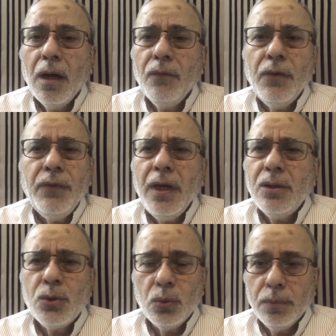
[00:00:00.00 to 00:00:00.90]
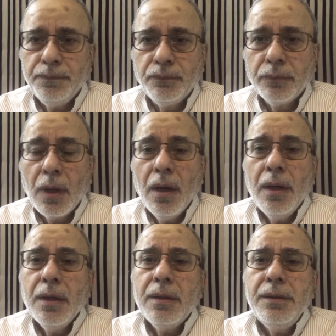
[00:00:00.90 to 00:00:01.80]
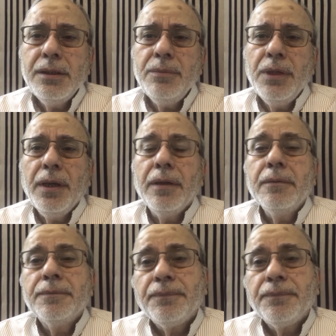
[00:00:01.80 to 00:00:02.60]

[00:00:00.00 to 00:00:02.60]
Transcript: We fail to. The reason being